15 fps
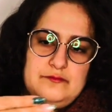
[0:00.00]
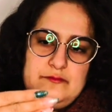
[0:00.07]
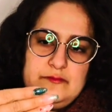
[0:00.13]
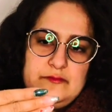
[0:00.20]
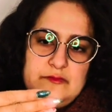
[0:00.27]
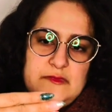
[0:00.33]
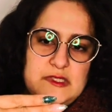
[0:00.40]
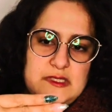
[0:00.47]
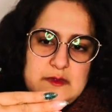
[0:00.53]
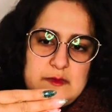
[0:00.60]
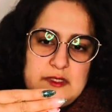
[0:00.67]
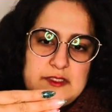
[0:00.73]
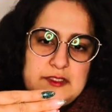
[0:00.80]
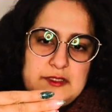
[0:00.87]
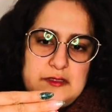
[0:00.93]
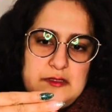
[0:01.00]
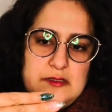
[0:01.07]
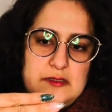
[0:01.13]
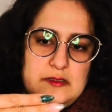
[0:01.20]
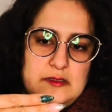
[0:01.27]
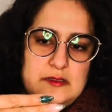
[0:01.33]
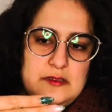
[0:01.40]
this much
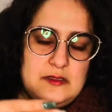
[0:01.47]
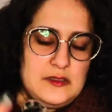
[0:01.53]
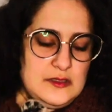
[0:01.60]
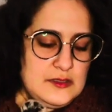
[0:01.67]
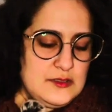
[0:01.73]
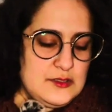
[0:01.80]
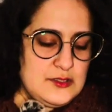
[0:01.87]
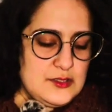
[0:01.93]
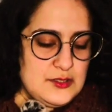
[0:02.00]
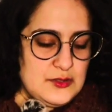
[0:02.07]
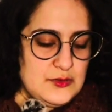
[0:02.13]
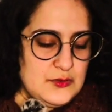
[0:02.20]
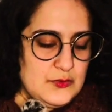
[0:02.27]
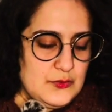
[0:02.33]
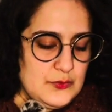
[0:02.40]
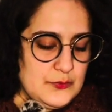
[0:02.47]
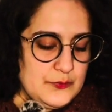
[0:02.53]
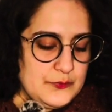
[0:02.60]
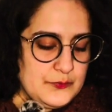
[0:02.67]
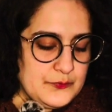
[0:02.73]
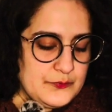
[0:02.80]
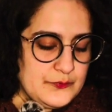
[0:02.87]
to
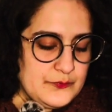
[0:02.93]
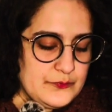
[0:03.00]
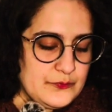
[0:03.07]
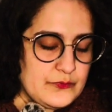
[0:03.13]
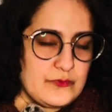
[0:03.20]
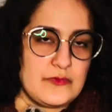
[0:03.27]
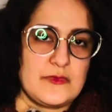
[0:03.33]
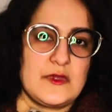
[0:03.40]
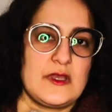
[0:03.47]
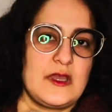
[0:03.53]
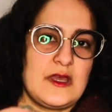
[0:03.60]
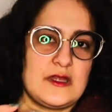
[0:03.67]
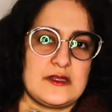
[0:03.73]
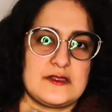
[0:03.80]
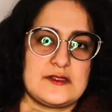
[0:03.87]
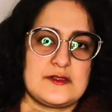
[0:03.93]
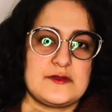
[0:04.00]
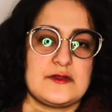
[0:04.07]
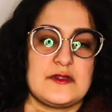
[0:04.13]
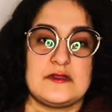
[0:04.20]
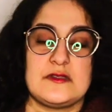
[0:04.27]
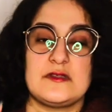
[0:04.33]
get to
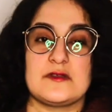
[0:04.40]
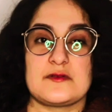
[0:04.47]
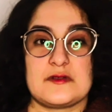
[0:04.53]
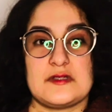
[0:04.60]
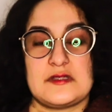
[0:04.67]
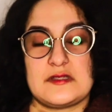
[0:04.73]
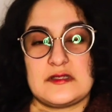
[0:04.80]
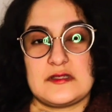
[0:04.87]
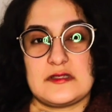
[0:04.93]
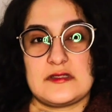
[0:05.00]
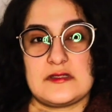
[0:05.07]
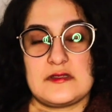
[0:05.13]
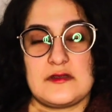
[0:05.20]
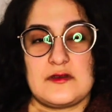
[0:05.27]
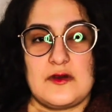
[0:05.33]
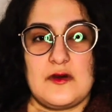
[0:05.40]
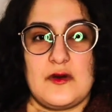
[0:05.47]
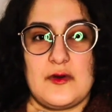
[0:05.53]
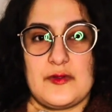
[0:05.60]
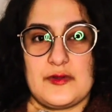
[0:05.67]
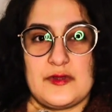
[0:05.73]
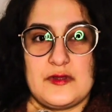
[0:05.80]
the decreases
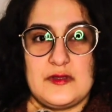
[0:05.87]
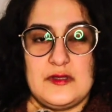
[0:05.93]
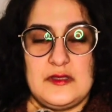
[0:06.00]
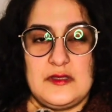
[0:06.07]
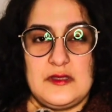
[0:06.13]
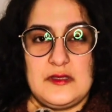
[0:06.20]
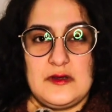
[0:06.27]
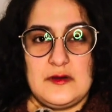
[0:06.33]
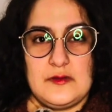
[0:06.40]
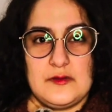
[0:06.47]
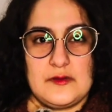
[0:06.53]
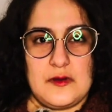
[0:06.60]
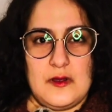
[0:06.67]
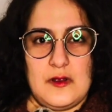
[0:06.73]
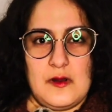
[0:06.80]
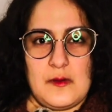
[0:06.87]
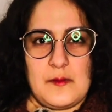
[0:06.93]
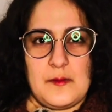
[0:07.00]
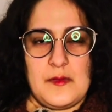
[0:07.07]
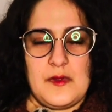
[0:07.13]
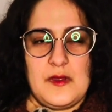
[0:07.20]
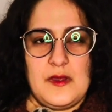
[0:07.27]
on the
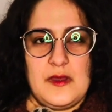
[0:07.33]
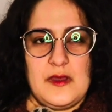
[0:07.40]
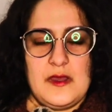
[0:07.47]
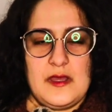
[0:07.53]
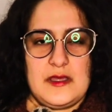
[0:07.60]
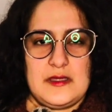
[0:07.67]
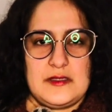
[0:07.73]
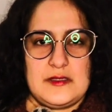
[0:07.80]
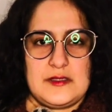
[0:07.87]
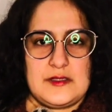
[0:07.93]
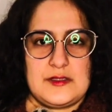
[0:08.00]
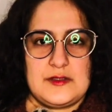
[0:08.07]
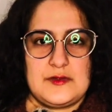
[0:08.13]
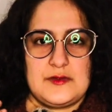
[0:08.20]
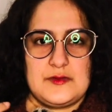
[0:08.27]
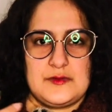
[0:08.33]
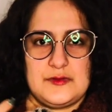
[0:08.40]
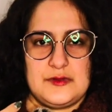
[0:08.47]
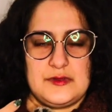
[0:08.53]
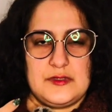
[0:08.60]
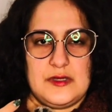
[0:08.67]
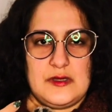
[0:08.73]
underarm and to
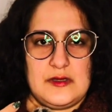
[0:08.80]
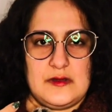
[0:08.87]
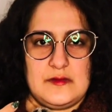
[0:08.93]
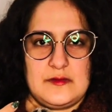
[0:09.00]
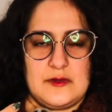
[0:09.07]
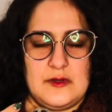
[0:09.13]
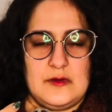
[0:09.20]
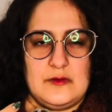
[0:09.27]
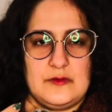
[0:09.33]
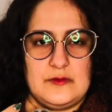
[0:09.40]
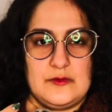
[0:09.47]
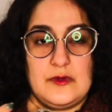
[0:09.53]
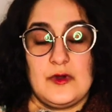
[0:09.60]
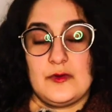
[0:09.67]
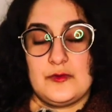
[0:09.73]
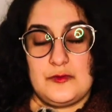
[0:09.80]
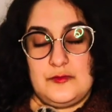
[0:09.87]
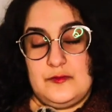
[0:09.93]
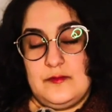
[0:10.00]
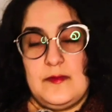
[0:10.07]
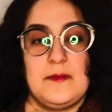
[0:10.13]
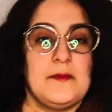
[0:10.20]
the go
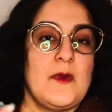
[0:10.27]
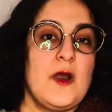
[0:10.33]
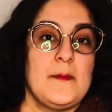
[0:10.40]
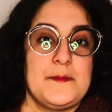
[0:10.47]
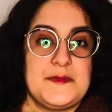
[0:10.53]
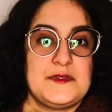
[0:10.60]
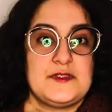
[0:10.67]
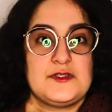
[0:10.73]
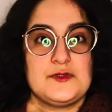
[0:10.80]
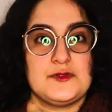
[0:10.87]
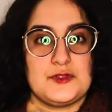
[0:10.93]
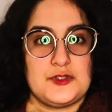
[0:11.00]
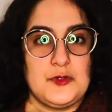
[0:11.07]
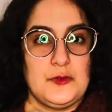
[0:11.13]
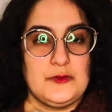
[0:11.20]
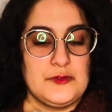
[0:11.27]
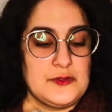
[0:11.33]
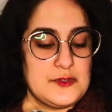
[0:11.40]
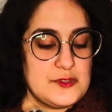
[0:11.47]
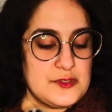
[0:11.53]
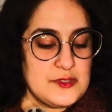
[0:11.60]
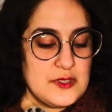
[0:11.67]
up to the
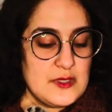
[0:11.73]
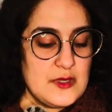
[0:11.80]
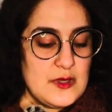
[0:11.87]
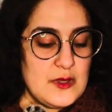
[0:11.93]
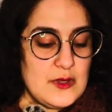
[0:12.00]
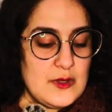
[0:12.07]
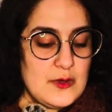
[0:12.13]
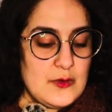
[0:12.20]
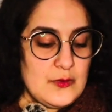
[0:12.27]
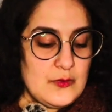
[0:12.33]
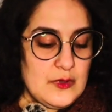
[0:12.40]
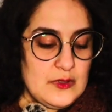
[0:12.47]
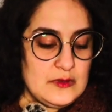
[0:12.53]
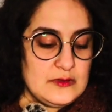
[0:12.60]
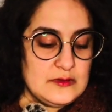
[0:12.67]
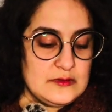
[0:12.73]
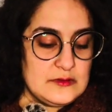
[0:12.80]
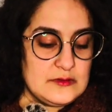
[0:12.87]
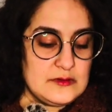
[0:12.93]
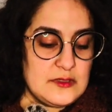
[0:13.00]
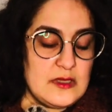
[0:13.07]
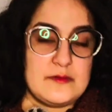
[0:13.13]
shoulders. Well,
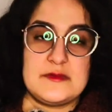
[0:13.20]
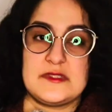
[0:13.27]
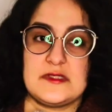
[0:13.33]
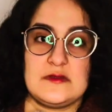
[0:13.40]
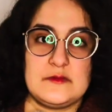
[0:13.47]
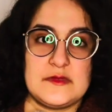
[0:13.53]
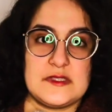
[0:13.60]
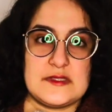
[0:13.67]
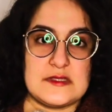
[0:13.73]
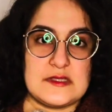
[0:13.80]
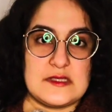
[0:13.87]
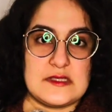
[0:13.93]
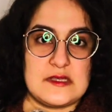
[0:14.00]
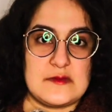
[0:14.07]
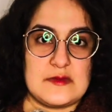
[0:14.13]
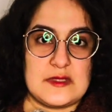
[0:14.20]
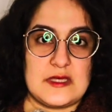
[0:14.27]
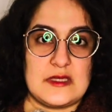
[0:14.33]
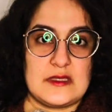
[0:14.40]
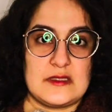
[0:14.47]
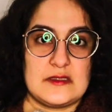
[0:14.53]
I'm still missing the same thing.